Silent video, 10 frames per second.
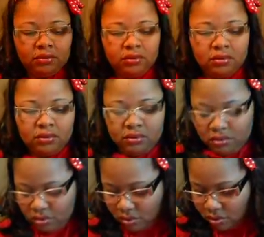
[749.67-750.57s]

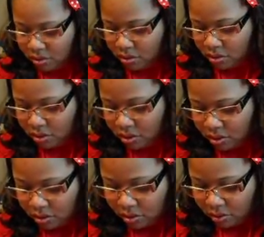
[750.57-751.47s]

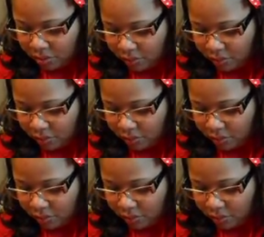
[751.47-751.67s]
(no one is talking)